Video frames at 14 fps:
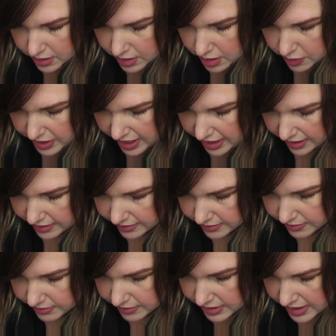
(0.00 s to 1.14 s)
Okay,
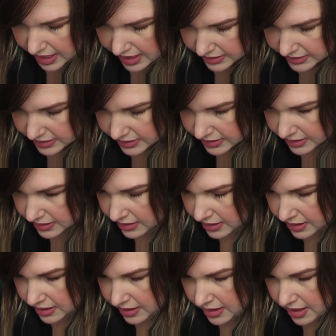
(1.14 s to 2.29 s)
next
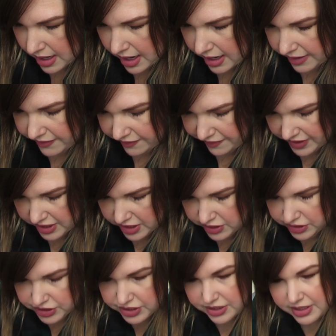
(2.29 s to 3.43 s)
I
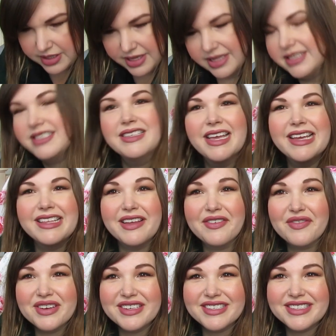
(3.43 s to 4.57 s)
finished, this is like, I
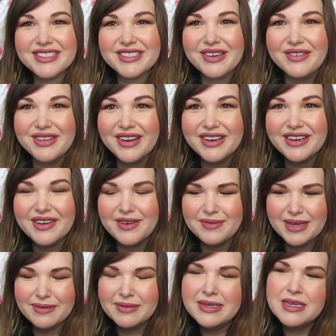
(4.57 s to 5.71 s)
finished this so long ago. I'm
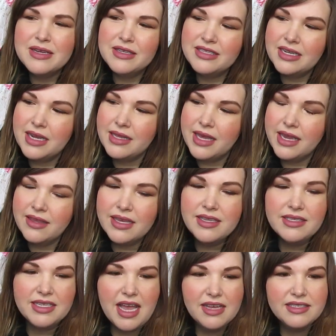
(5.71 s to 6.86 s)
like, did I like
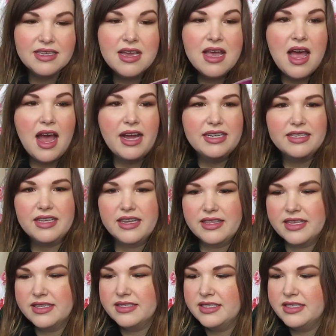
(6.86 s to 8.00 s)
this? Yes, I did like
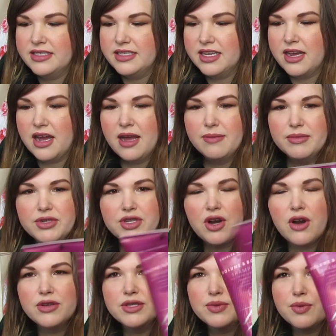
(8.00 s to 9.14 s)
this. This is the
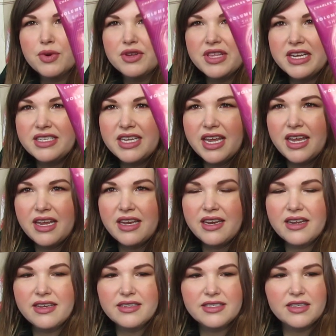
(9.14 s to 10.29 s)
Charles
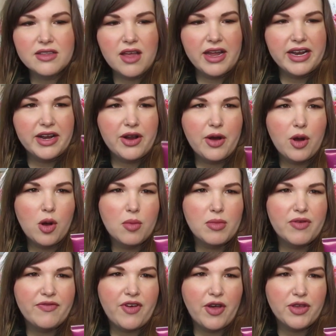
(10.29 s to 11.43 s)
Worthington Salon at
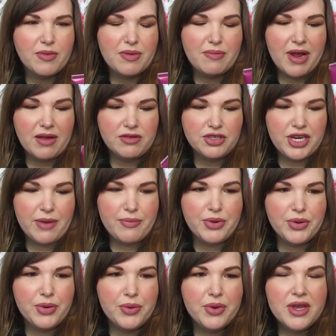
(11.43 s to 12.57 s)
Home Volume and Bounce
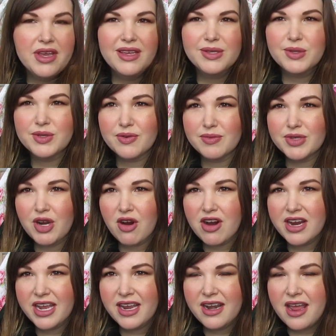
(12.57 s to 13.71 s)
Shampoo. This is from
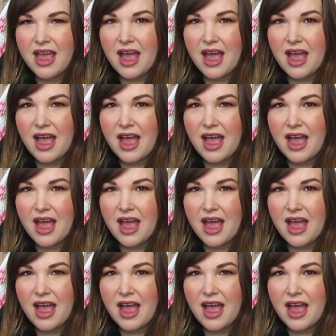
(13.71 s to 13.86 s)
Target.